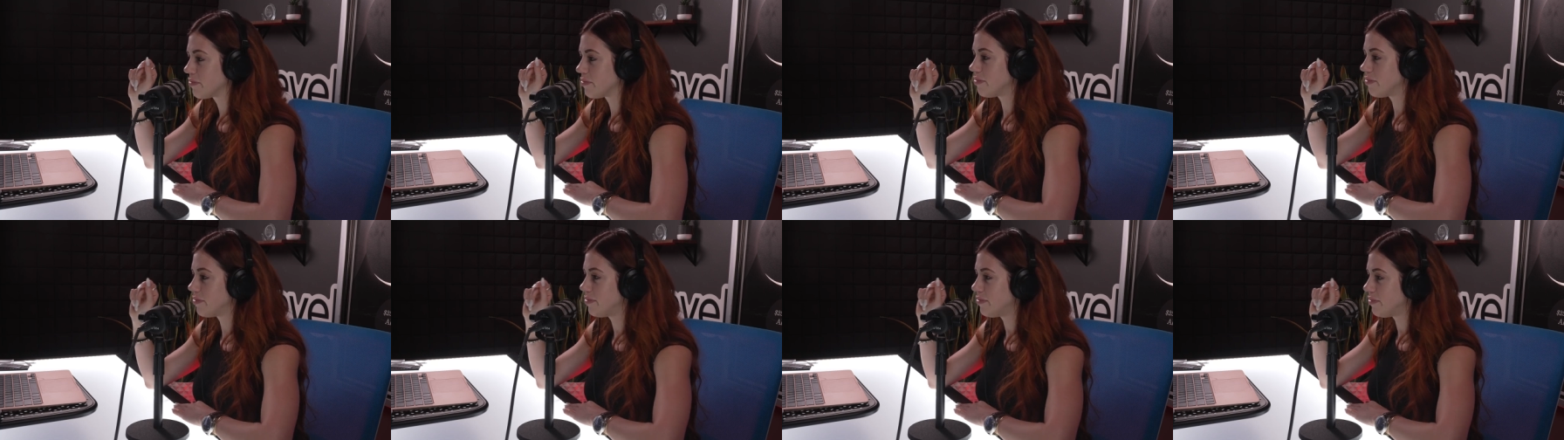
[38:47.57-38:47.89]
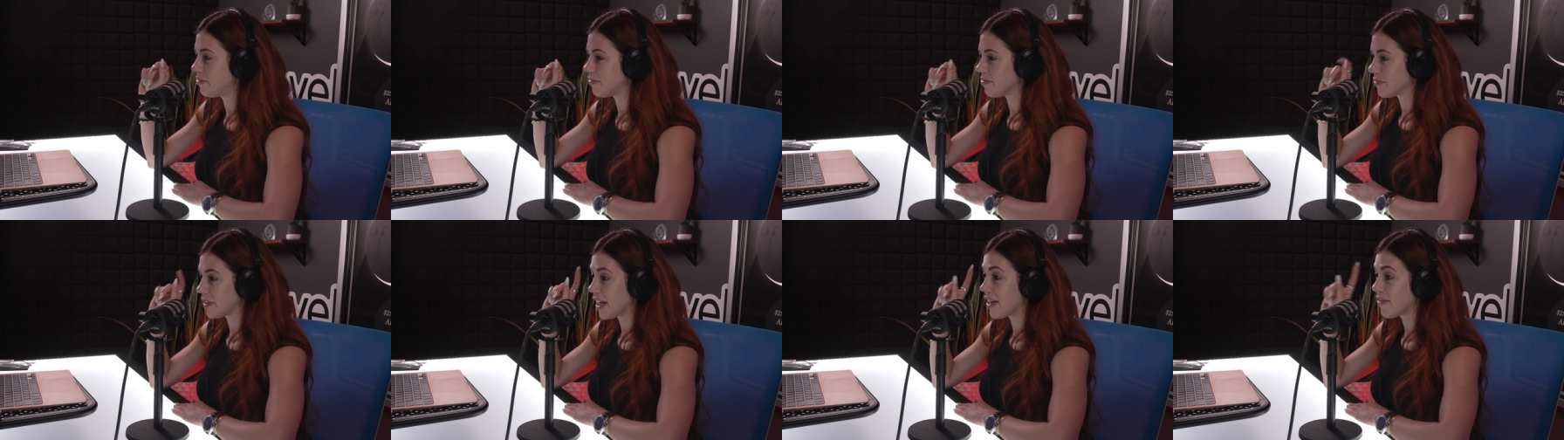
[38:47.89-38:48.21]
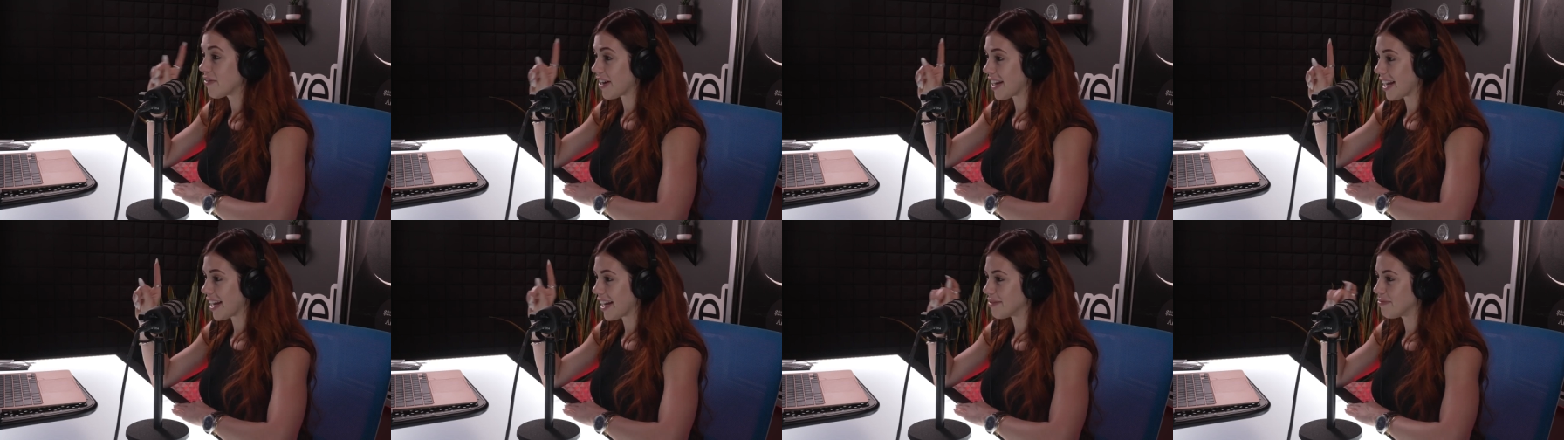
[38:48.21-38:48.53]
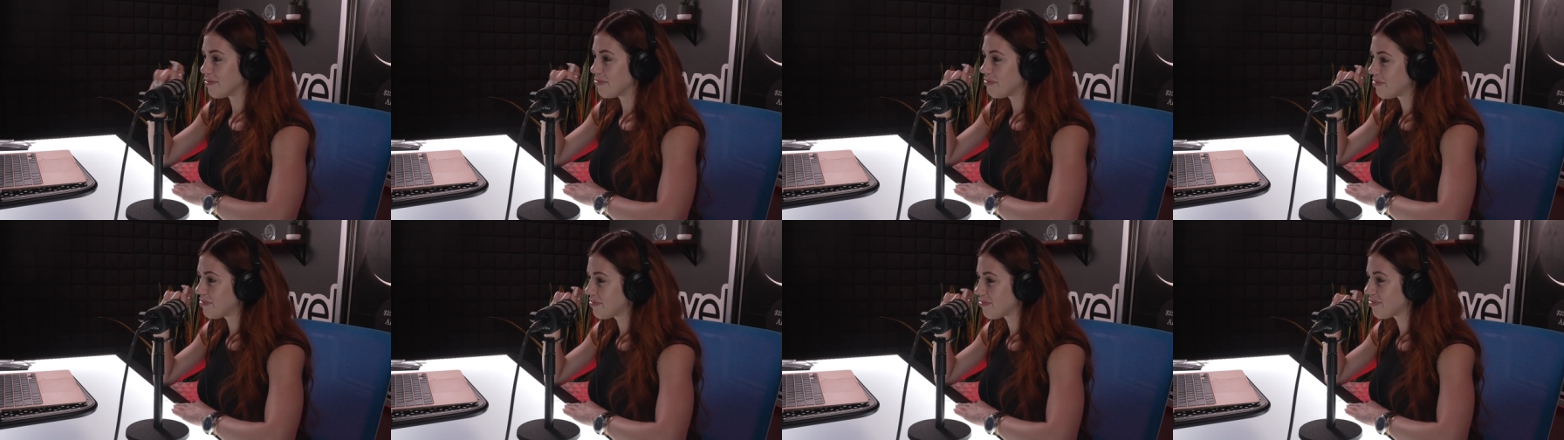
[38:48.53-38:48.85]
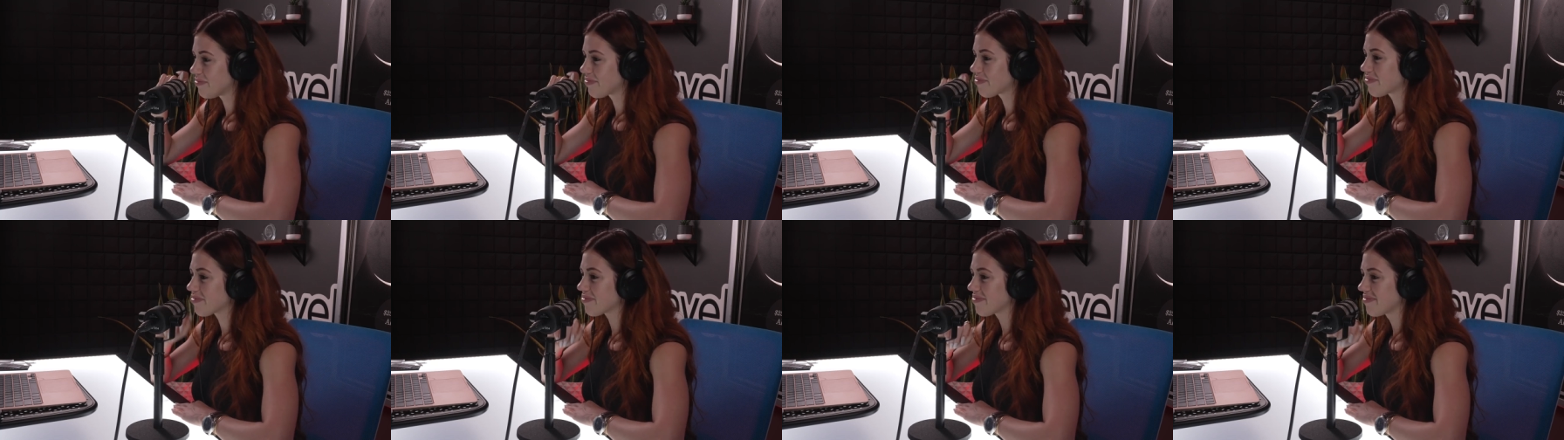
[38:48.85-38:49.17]
if I can
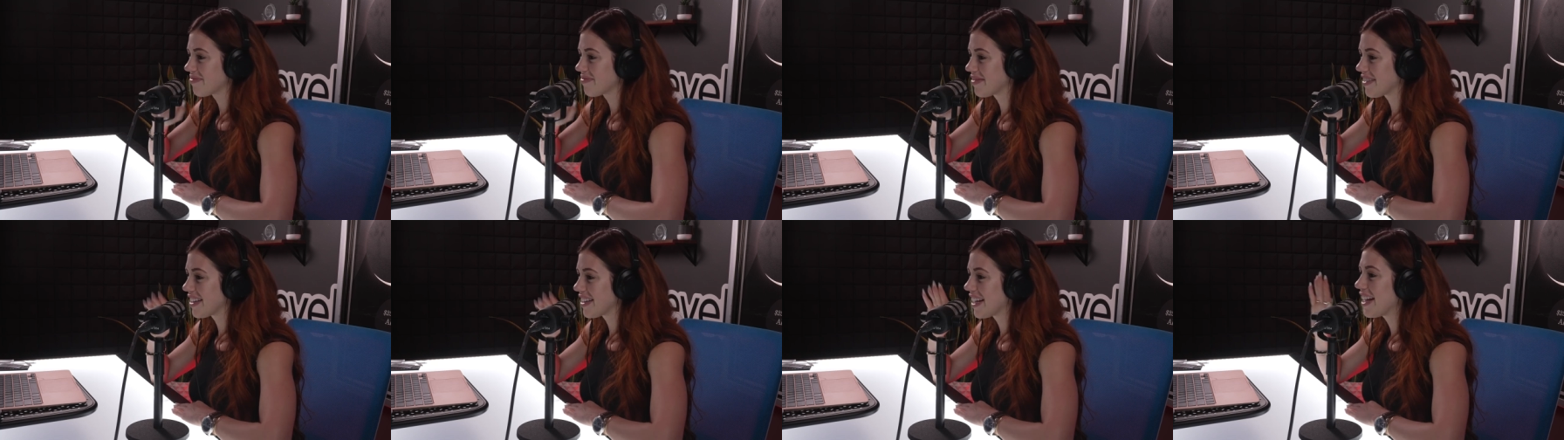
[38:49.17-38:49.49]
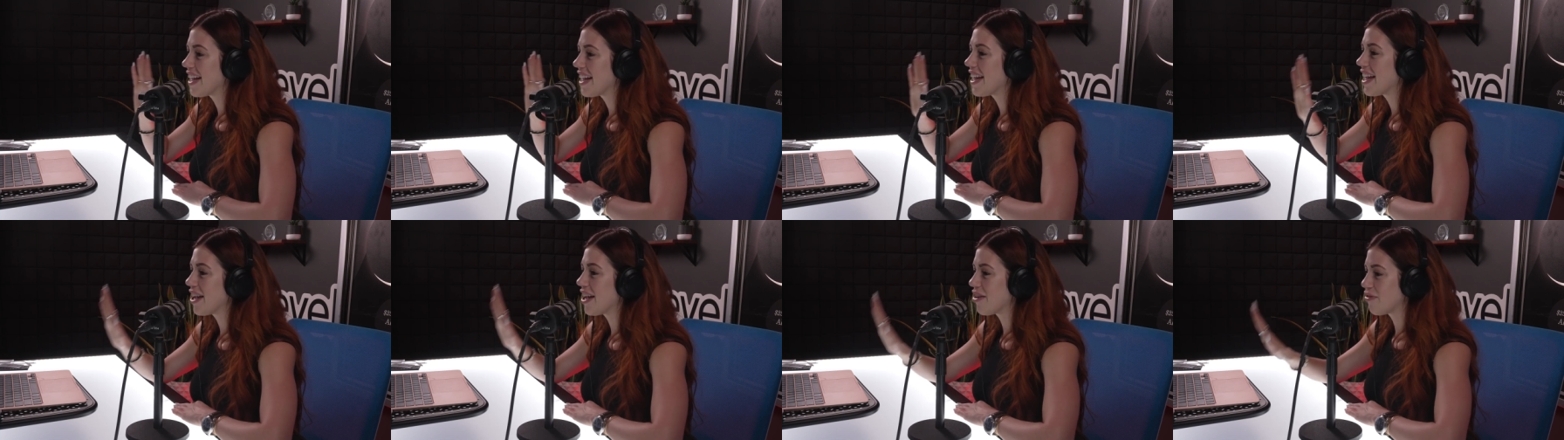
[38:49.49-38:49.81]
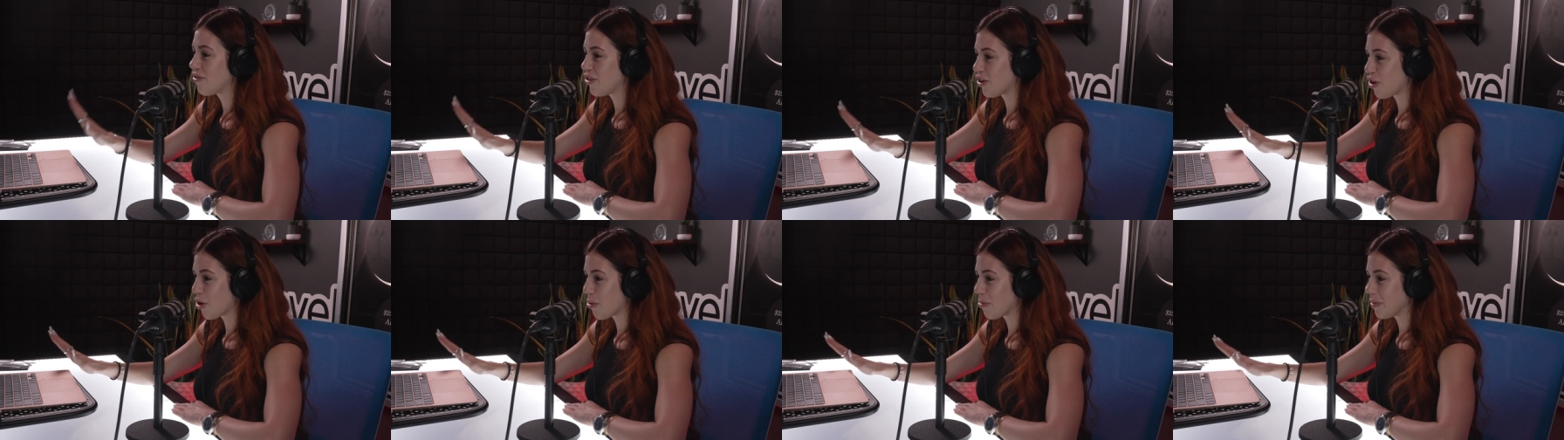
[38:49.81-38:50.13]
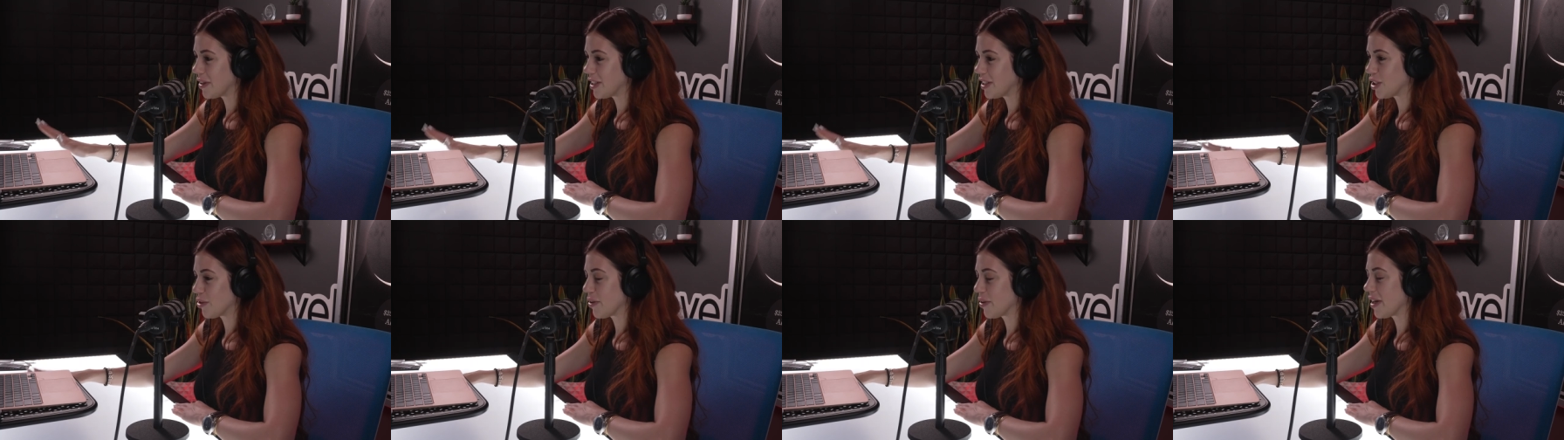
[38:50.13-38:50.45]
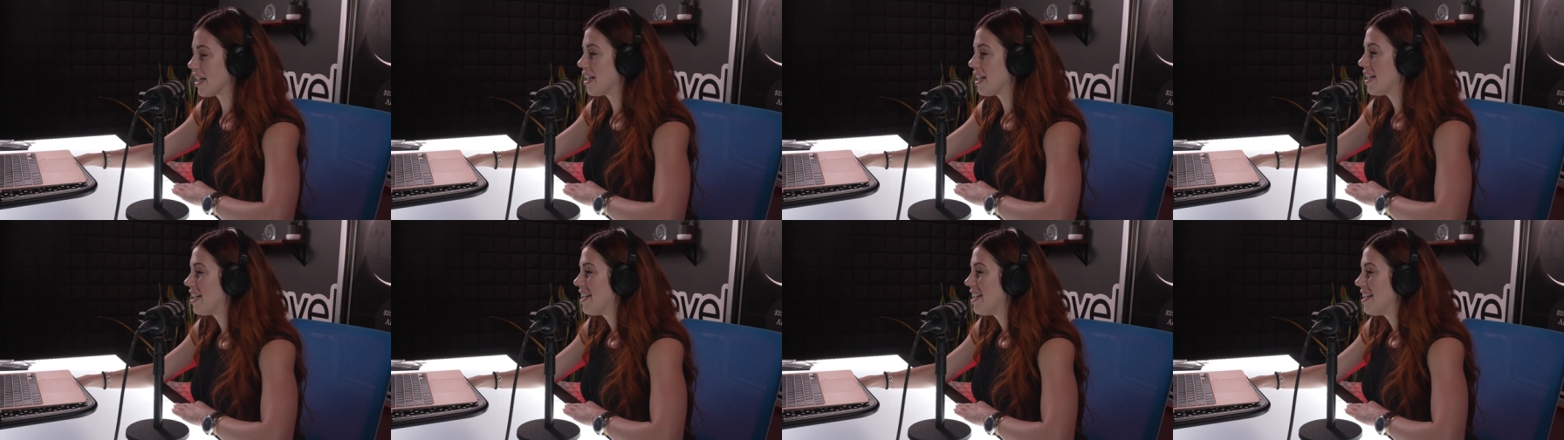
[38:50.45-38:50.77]
if you're open to it,
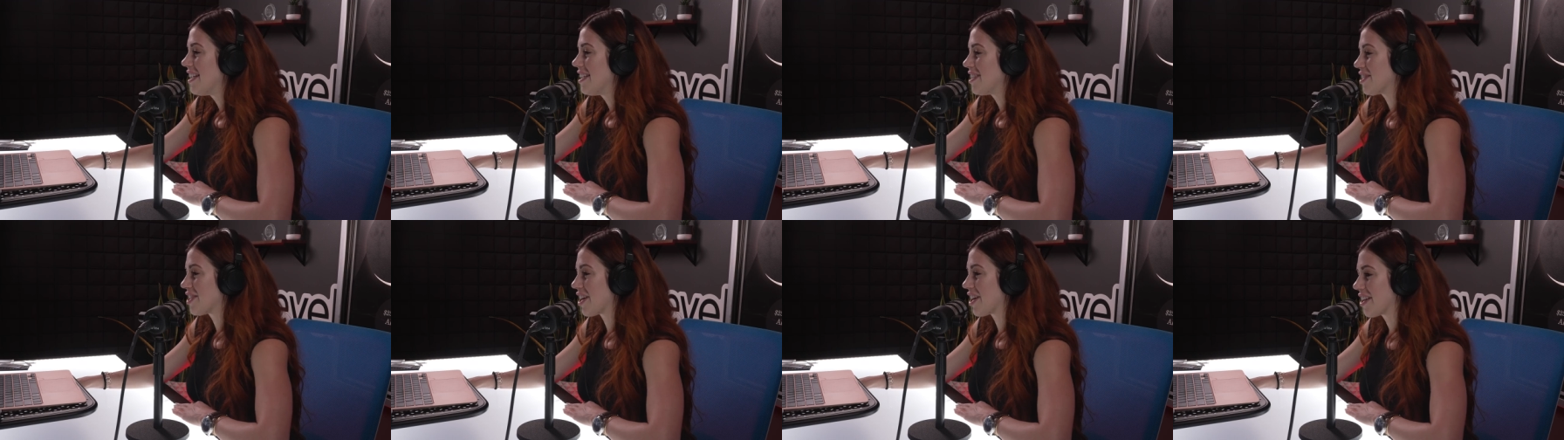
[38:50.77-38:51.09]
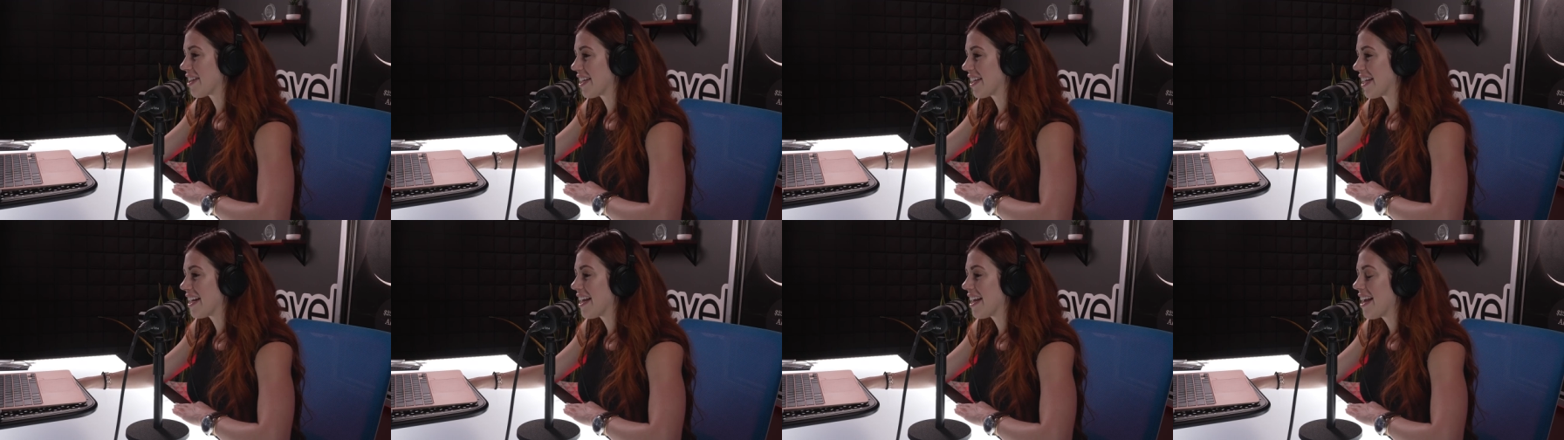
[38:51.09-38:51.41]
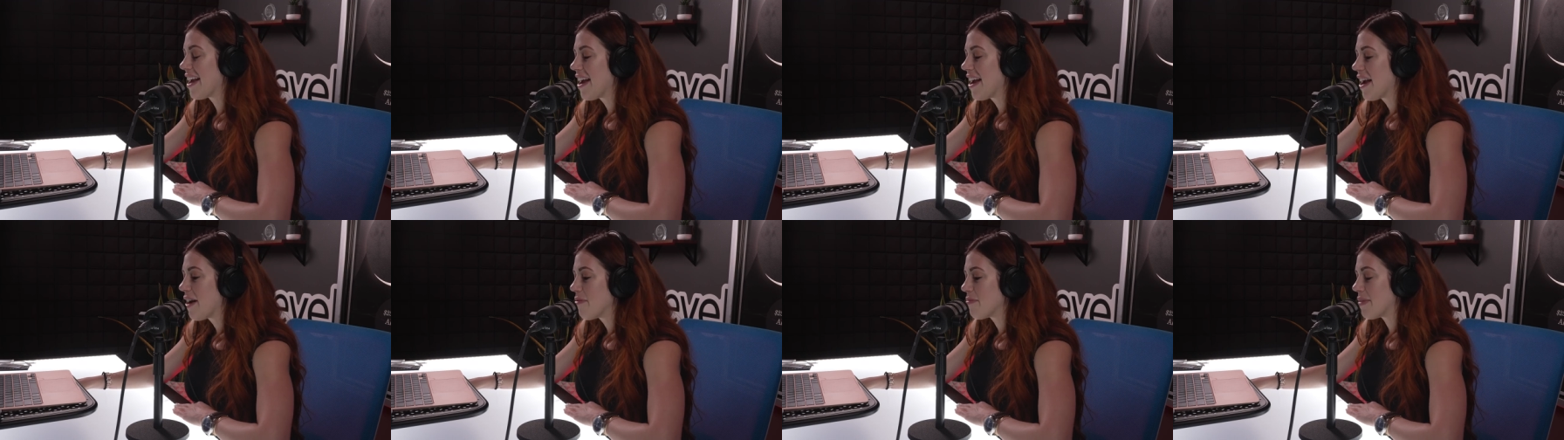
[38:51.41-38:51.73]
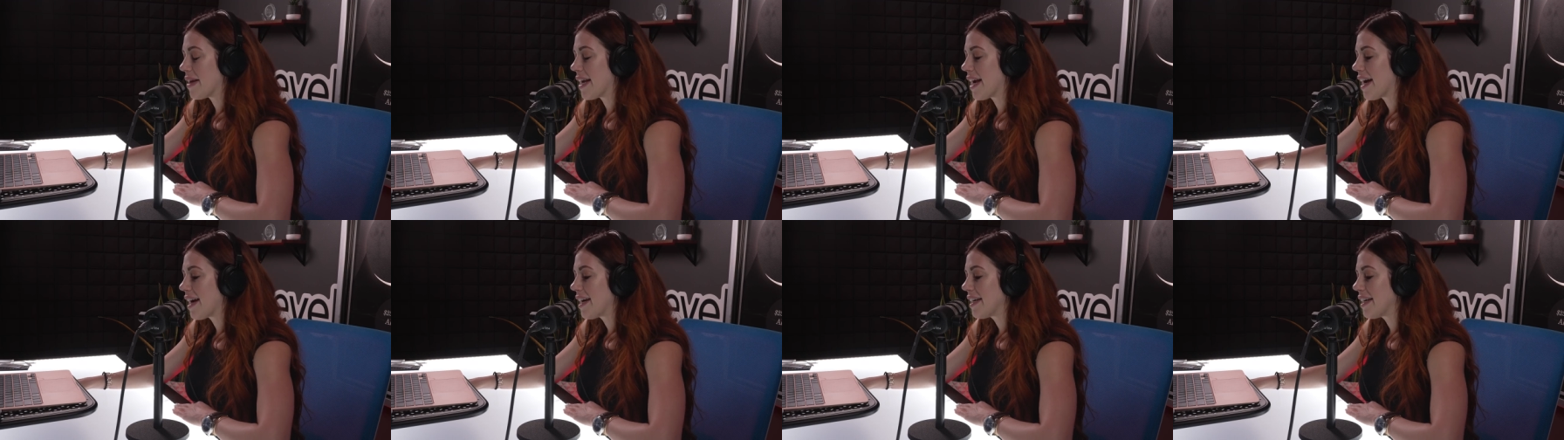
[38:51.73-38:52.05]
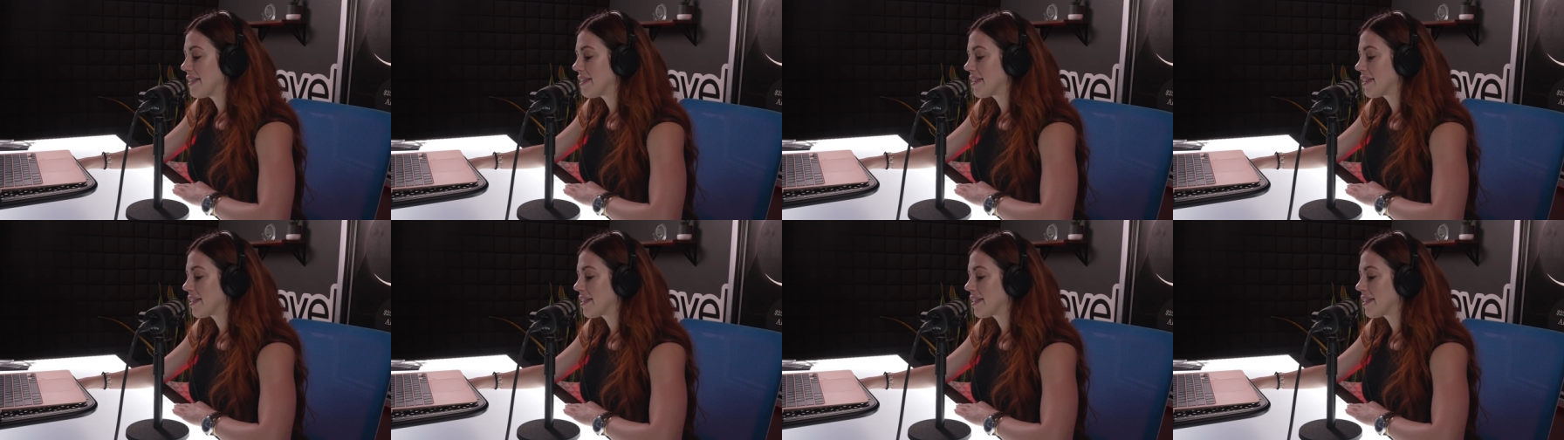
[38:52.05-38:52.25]
Charlene, because